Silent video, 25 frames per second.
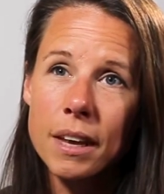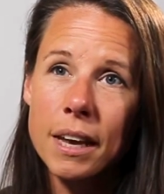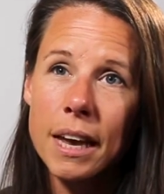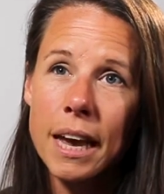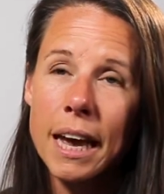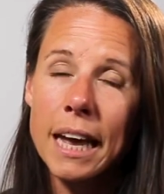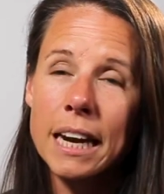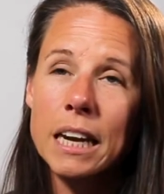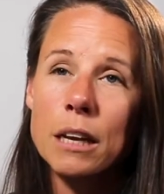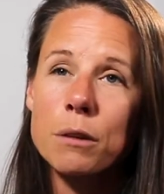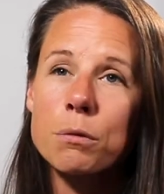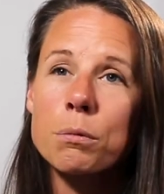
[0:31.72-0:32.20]

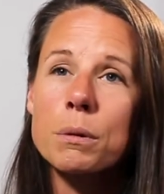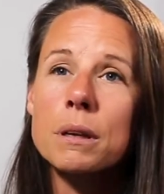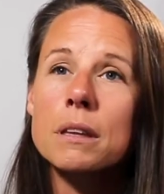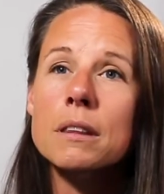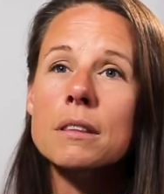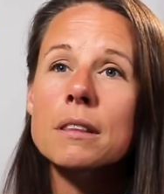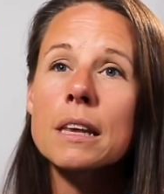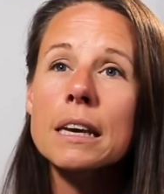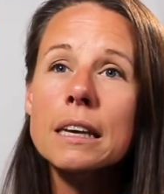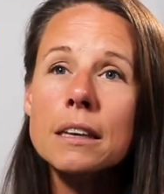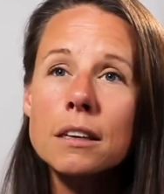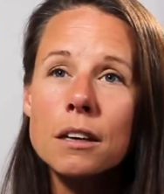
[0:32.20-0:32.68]
And if we
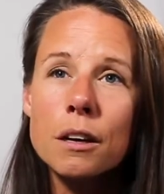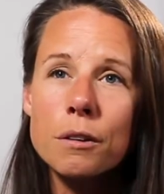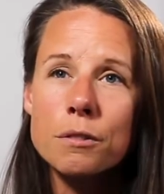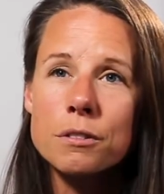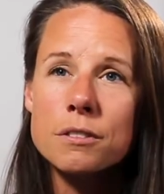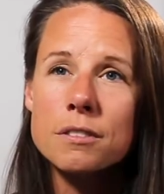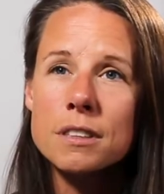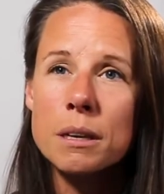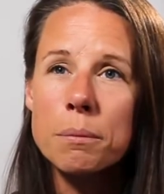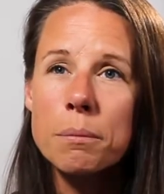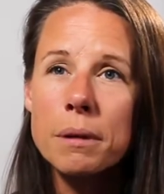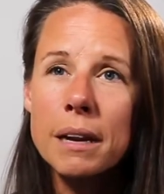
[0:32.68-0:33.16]
think of
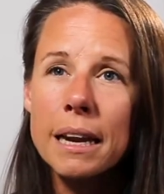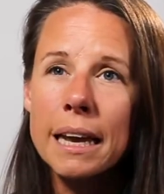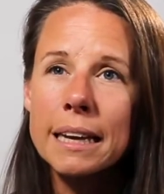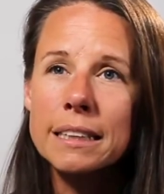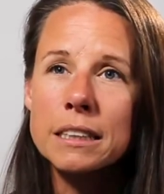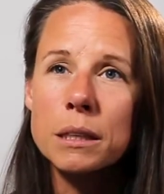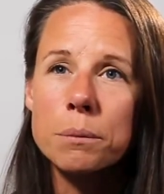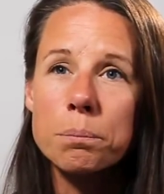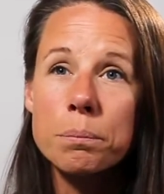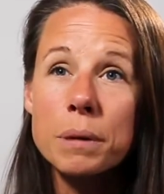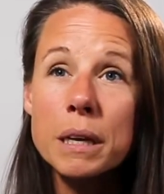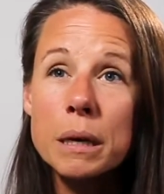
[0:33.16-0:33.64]

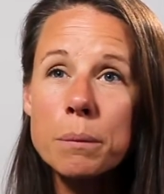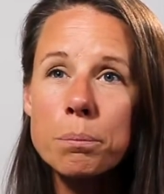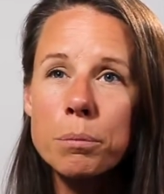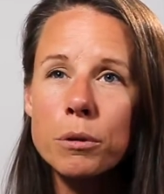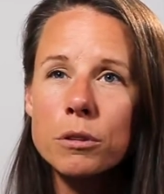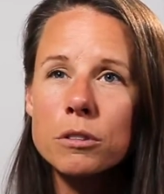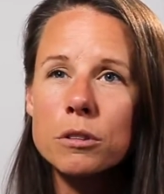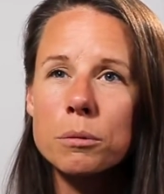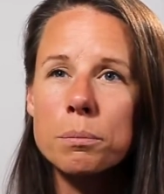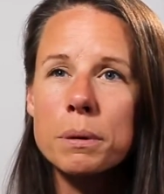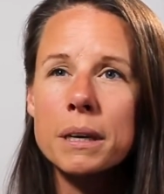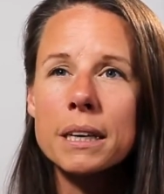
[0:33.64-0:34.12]
stimulating people
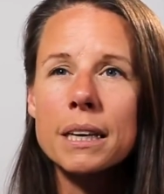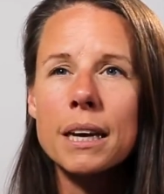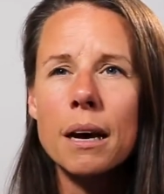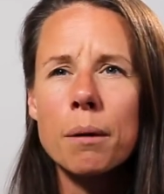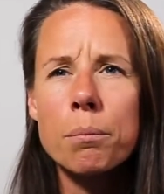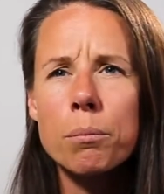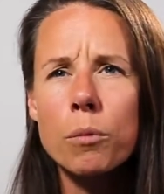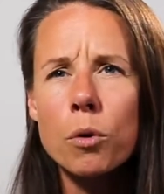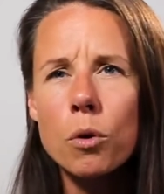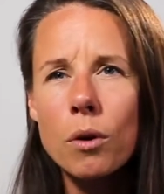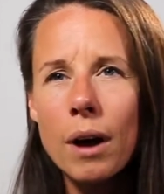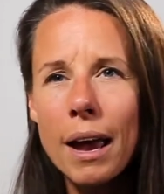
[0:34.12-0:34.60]
to
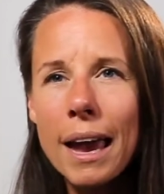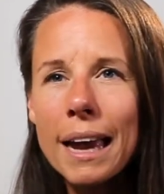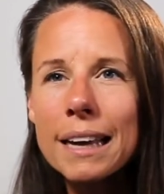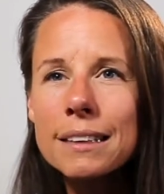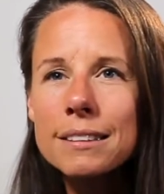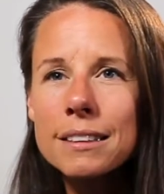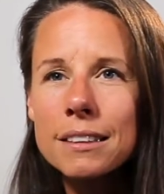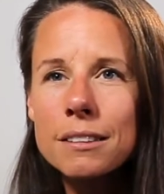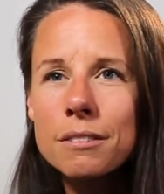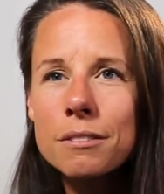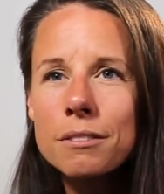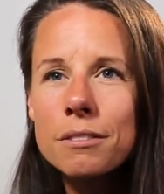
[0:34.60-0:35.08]
become more
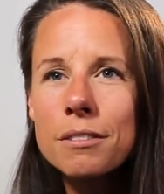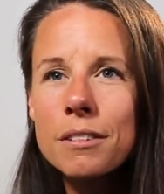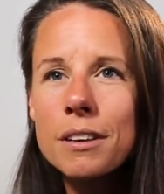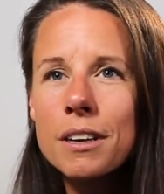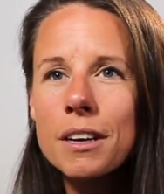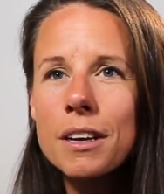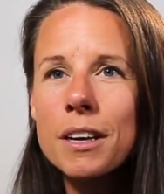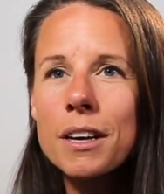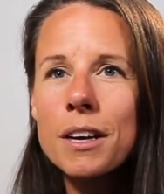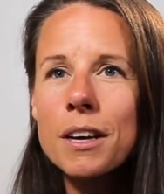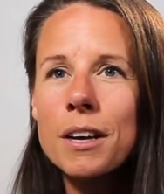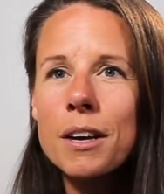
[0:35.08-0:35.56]
active,
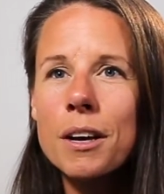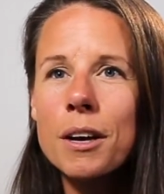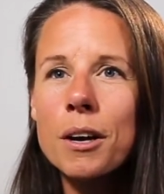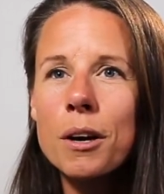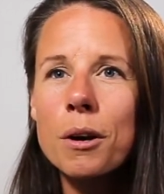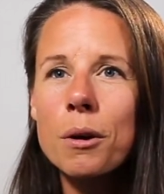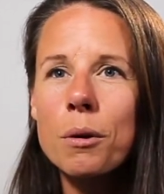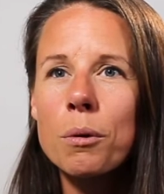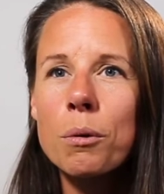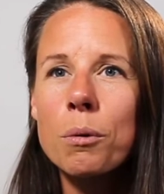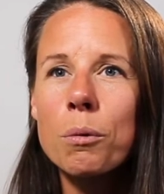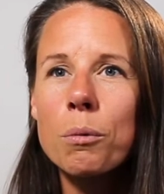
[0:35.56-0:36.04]

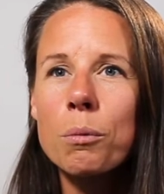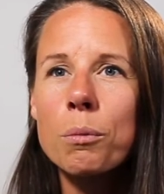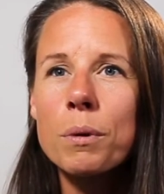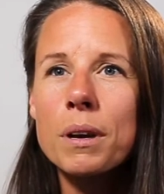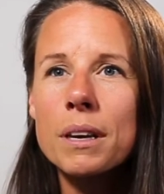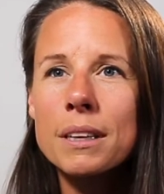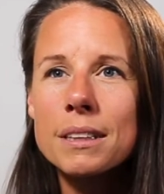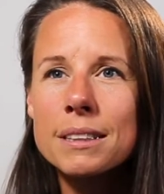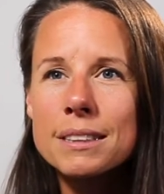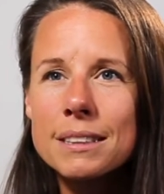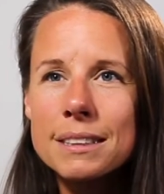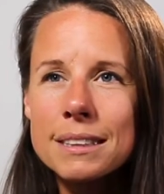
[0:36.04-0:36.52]

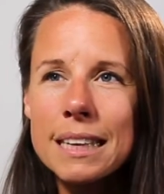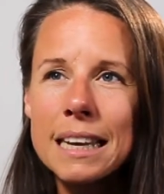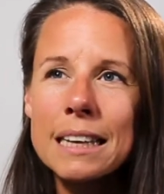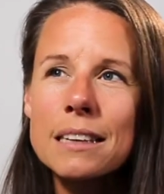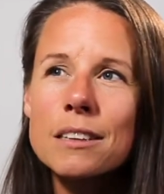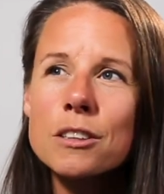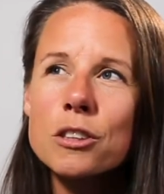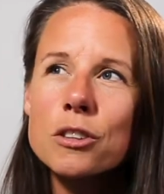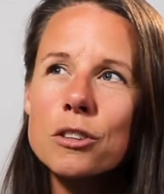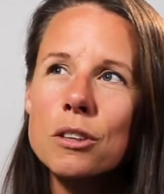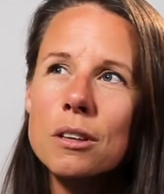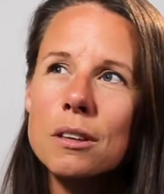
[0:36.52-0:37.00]
we
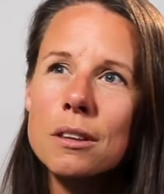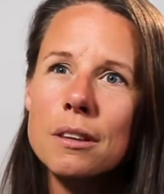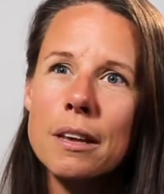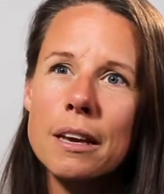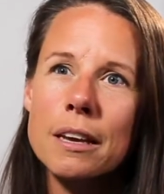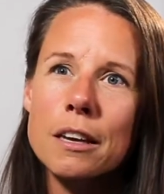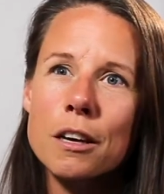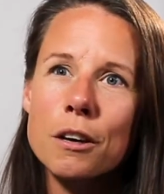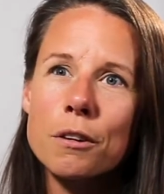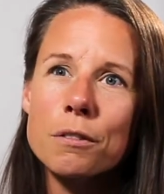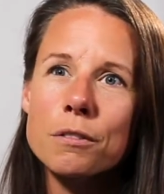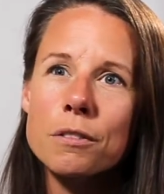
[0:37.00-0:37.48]
tend to
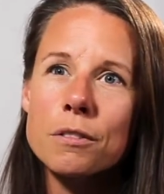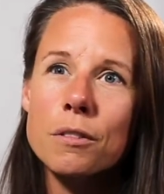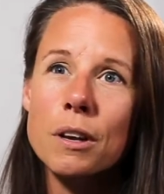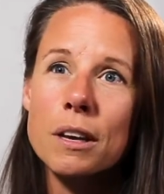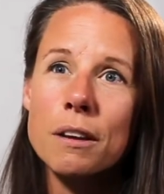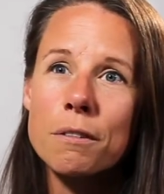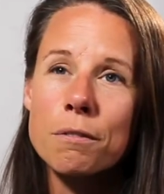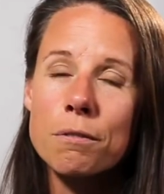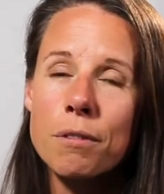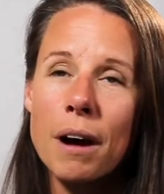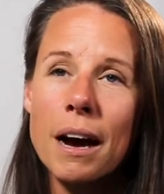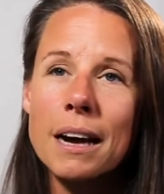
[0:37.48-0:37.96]
think of
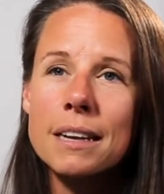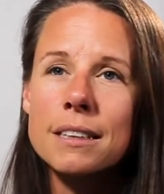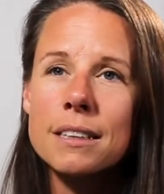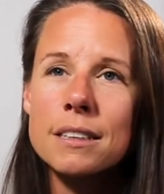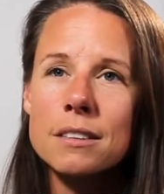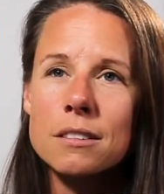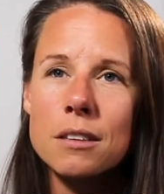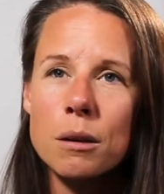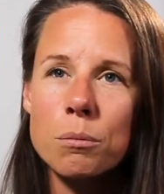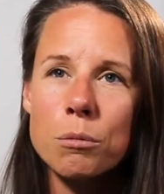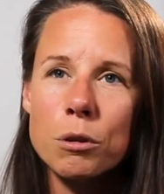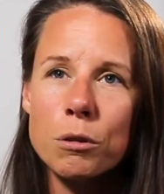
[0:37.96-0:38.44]
inviting
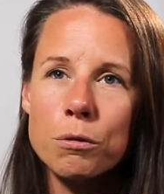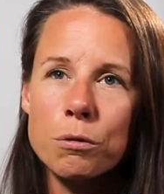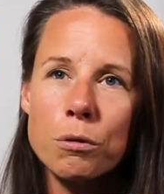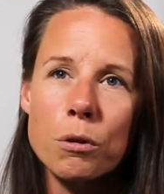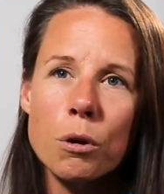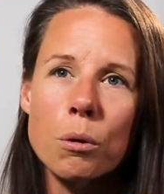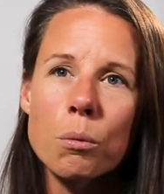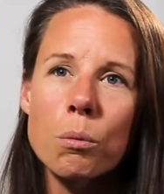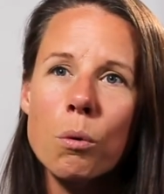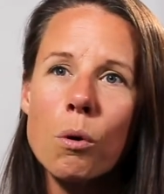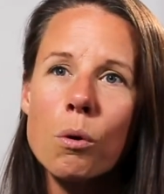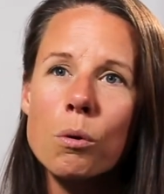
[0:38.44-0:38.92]
someone for
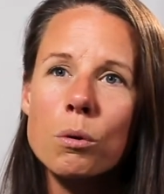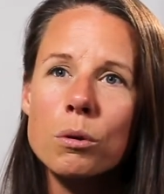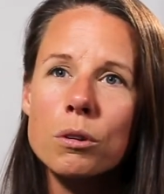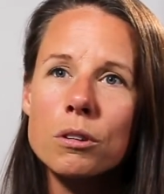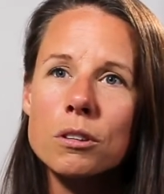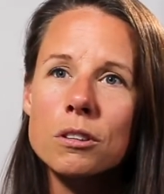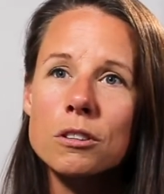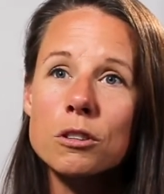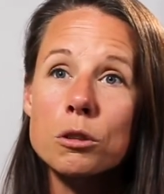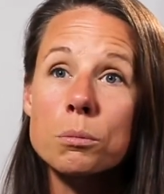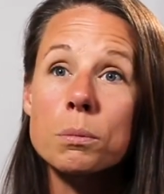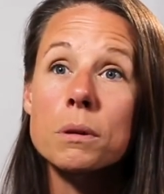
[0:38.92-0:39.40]
a walk,
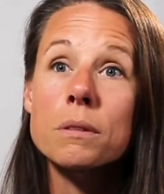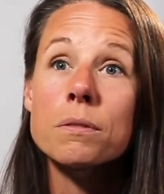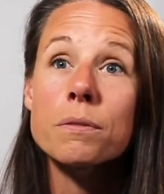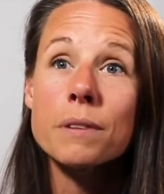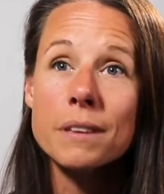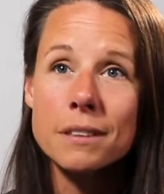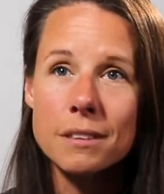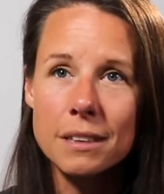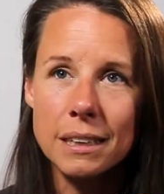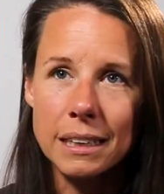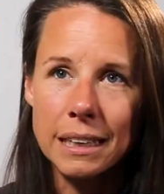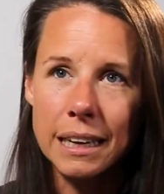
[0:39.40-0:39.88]
to be
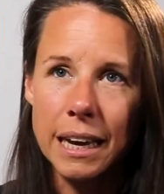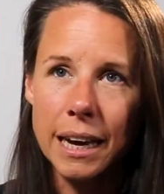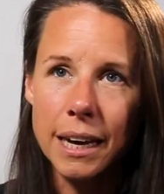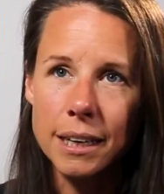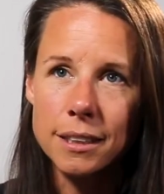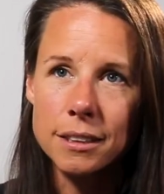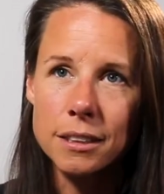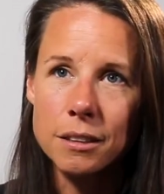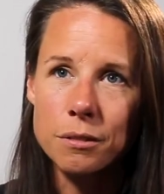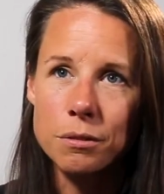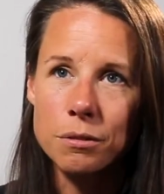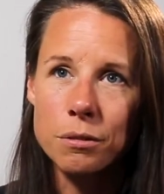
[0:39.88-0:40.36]
physically
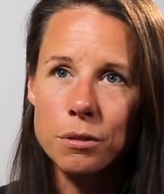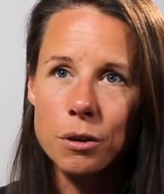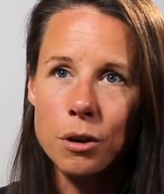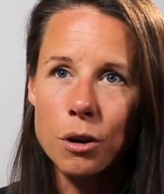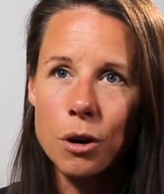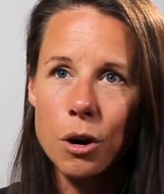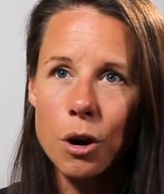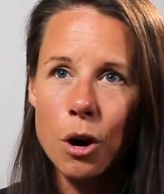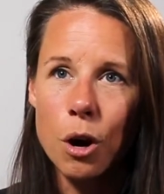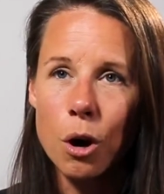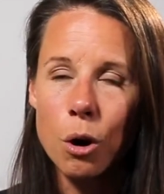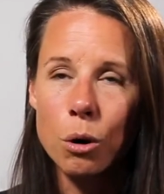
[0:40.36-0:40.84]
active,
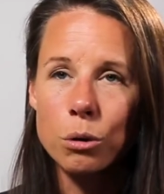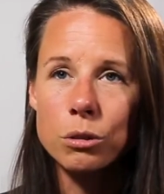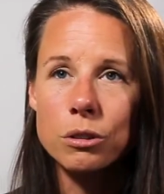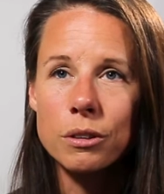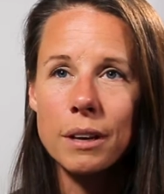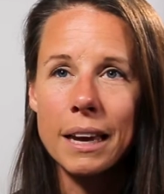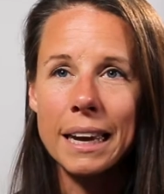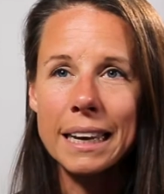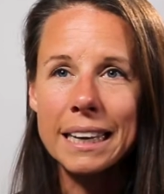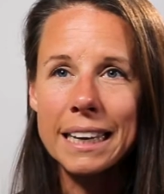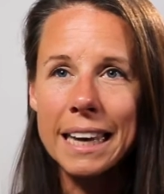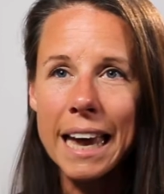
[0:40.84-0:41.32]
or
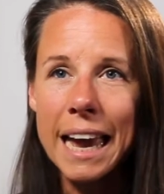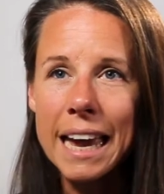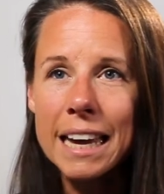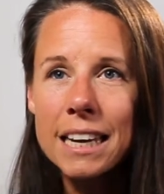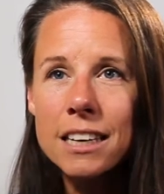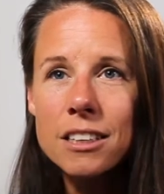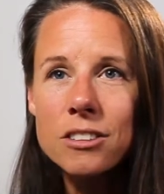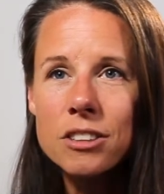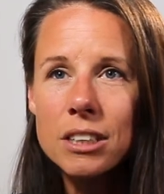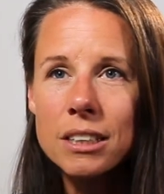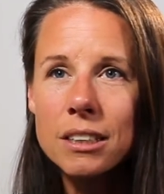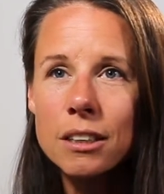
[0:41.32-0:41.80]
to
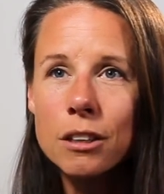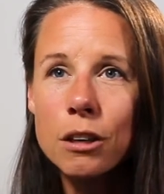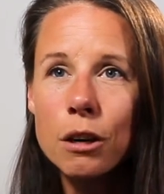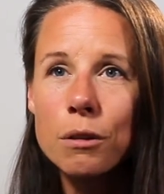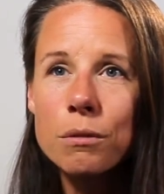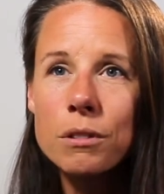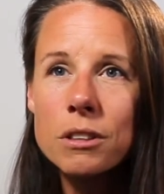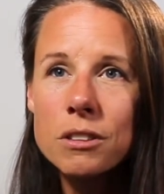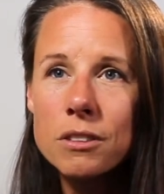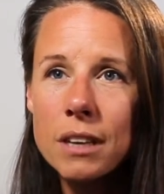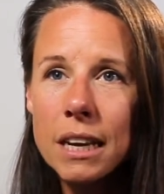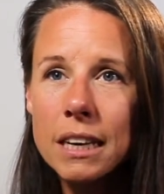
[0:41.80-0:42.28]
engage in a
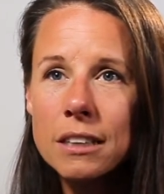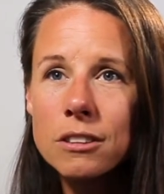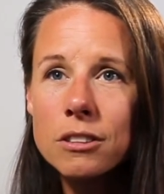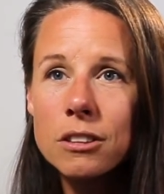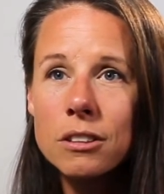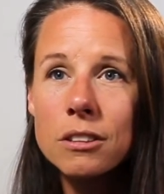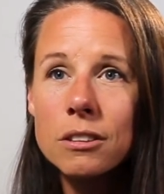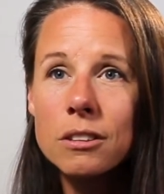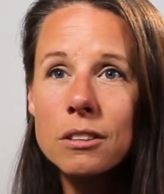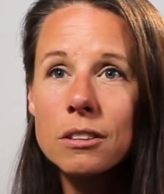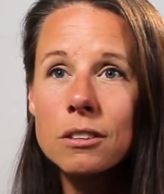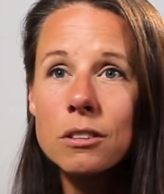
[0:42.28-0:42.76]

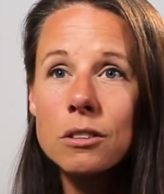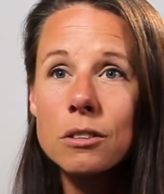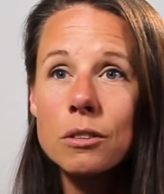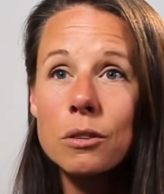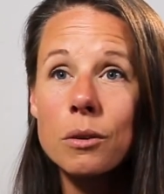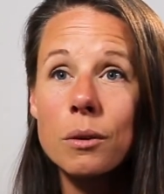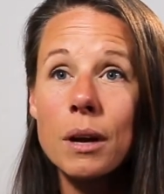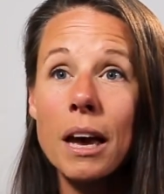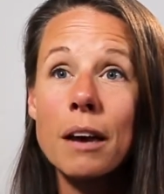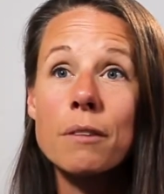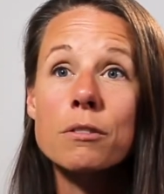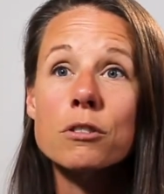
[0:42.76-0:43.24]
conversation,
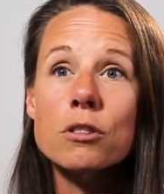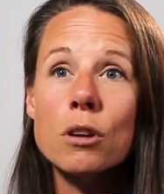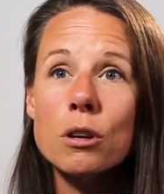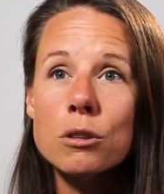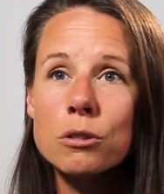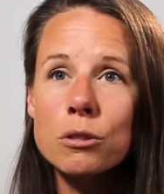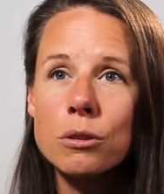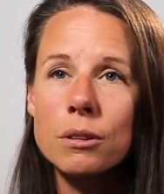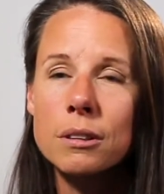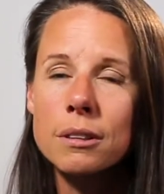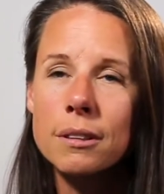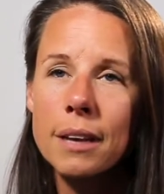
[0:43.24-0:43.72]
to have
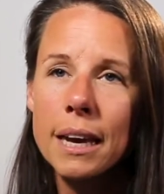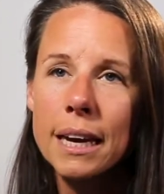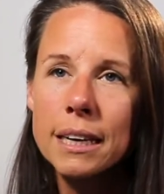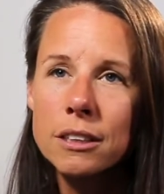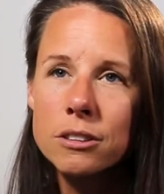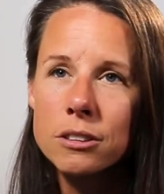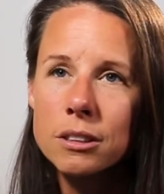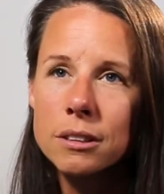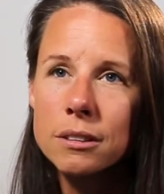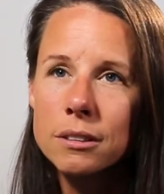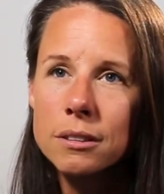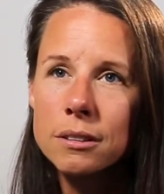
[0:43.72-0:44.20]
social
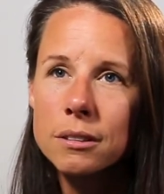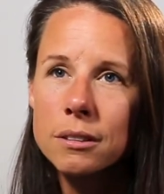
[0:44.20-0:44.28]
interaction.